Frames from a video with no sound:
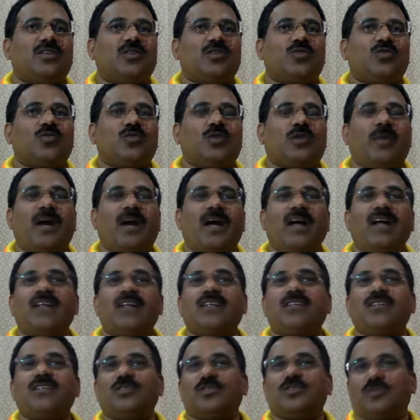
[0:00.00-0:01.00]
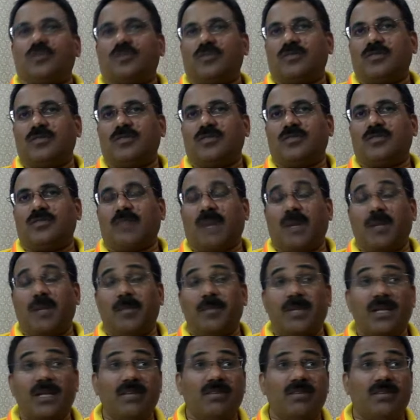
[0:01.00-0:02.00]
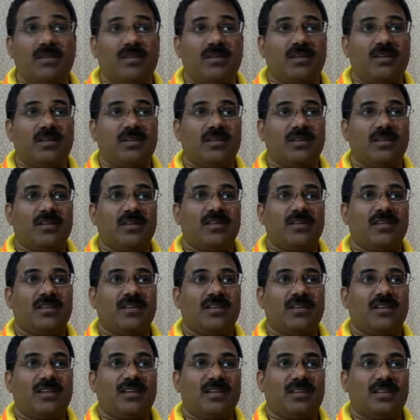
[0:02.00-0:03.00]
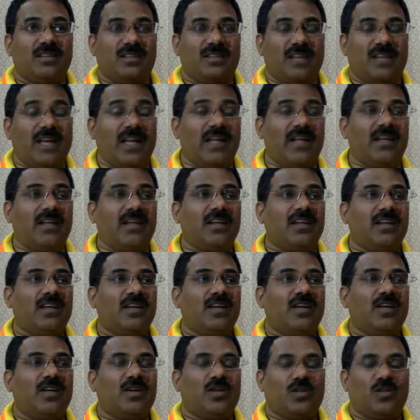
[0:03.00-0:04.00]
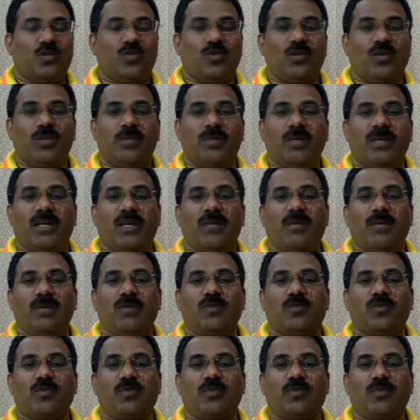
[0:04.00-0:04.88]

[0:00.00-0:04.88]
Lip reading: to abide in you by believing? Then you will be able to